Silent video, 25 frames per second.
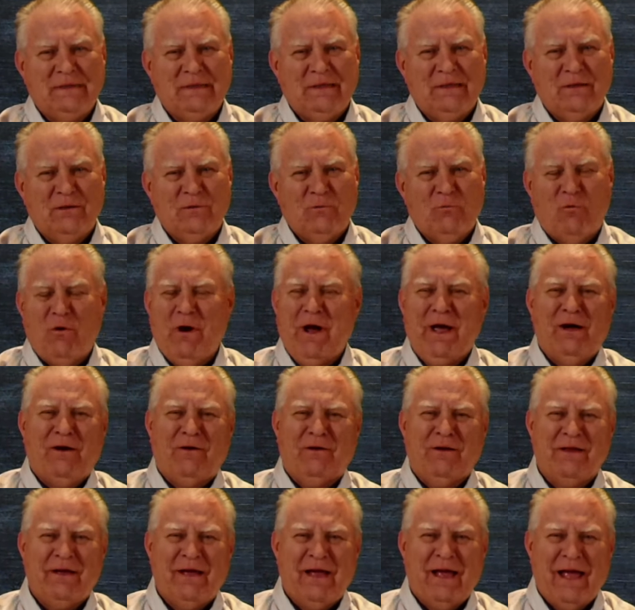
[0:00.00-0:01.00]

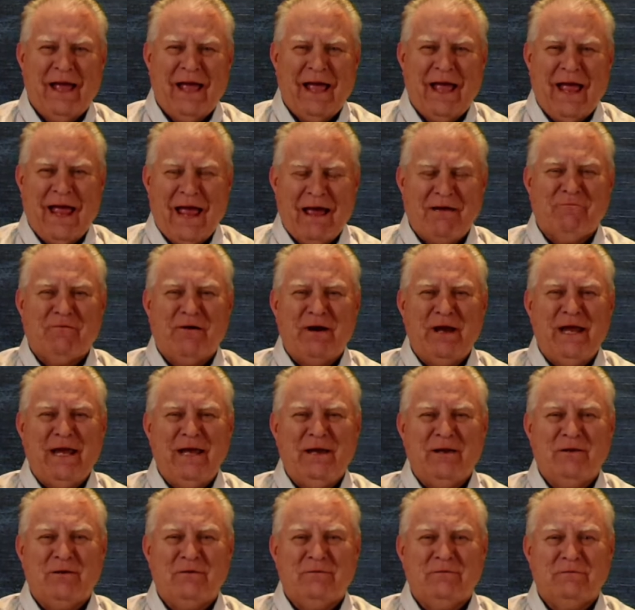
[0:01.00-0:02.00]
Well,
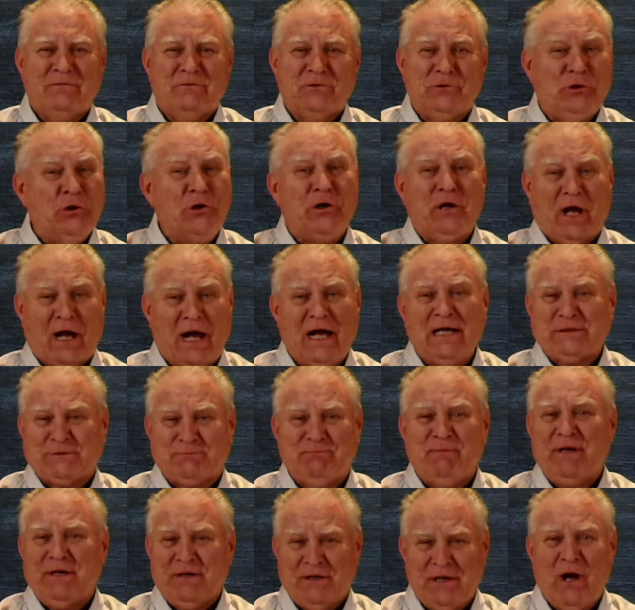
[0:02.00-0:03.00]
every good
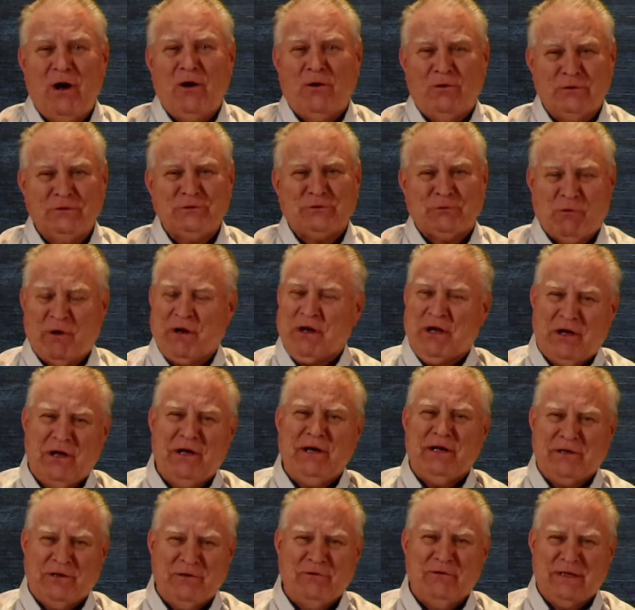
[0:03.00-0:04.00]
husband knows what a
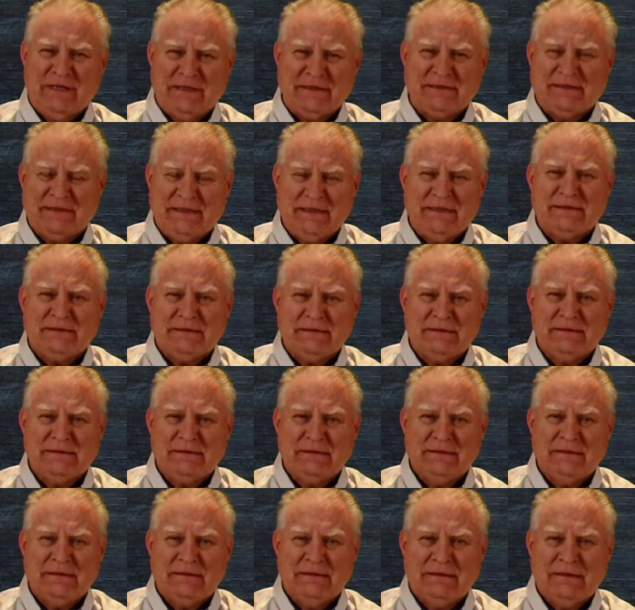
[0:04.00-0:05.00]
honeydew list is.
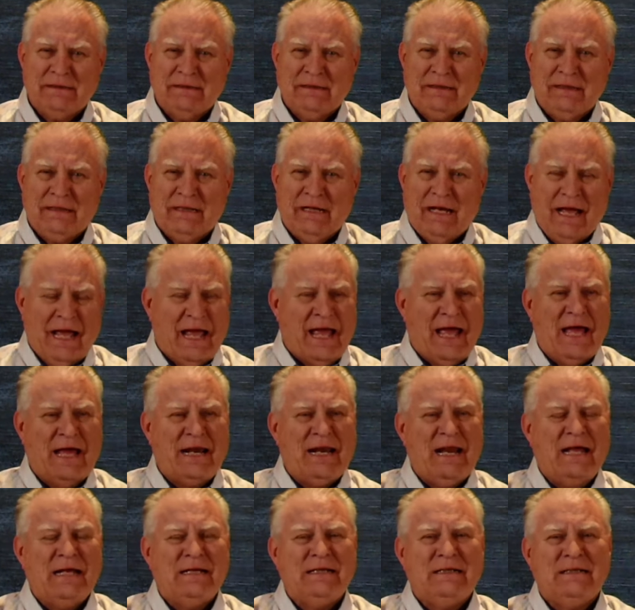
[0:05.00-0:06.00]
And
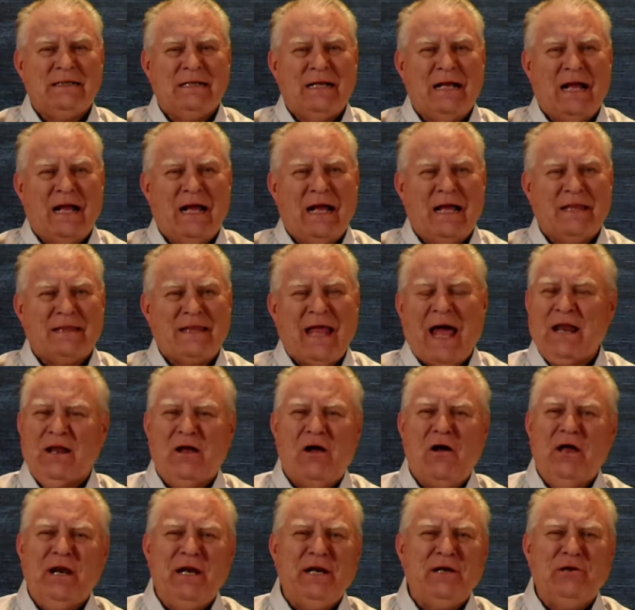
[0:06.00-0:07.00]
that
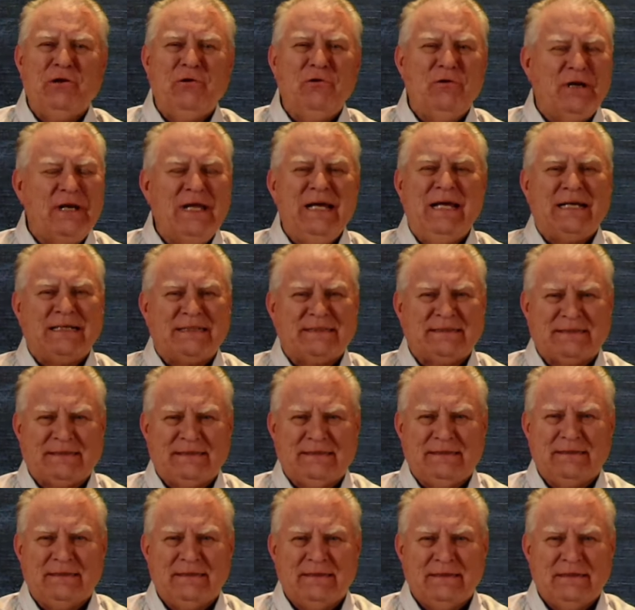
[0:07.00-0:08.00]
honeydew
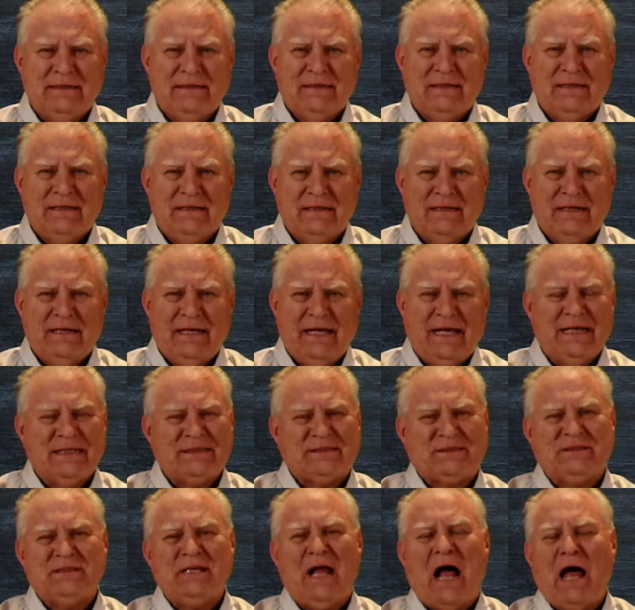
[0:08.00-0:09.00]
list
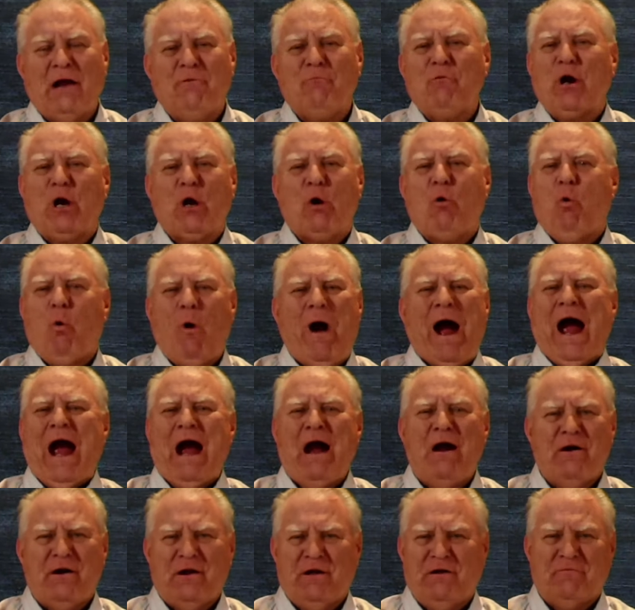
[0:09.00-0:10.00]
is not
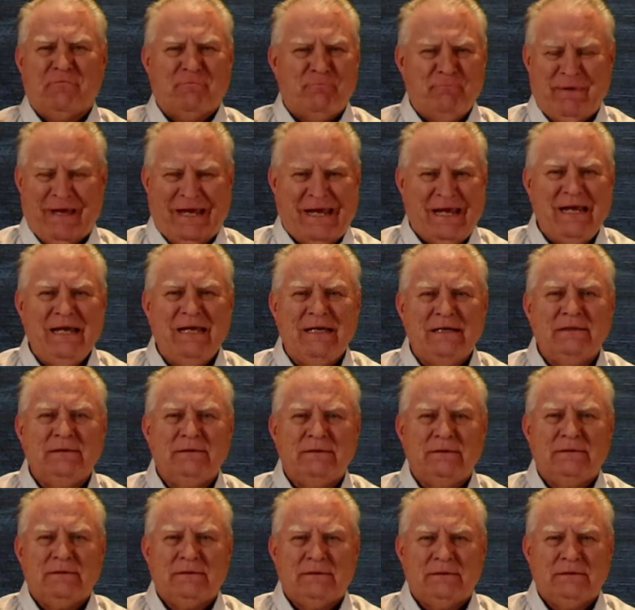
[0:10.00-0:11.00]
required of me
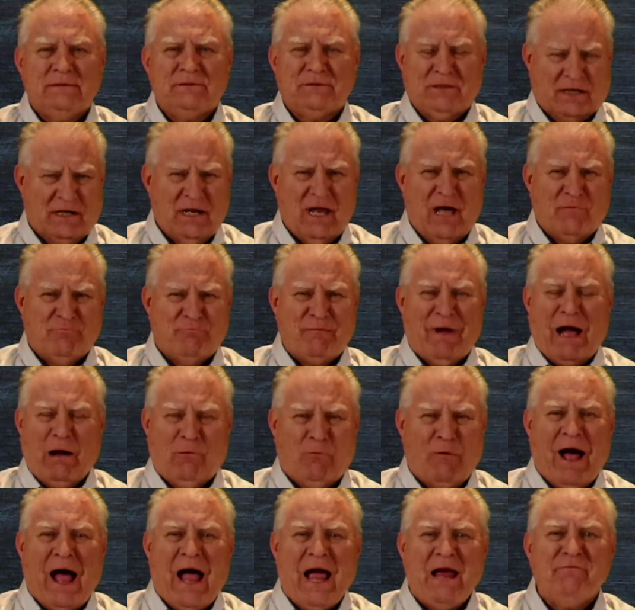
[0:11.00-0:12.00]
to love my
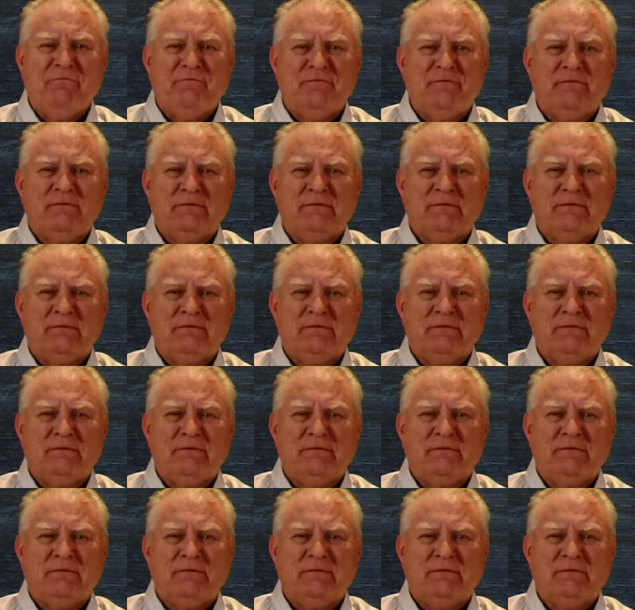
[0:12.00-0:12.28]
wife.